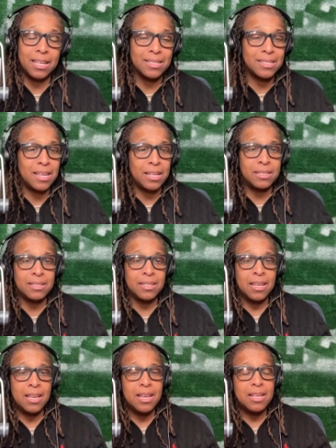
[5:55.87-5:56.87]
And 6,
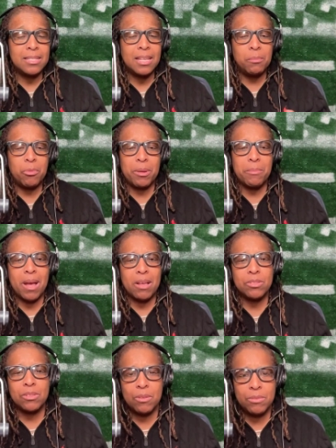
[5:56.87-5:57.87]
celebrate
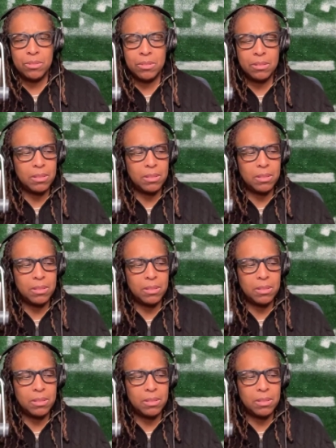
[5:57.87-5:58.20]
milestones.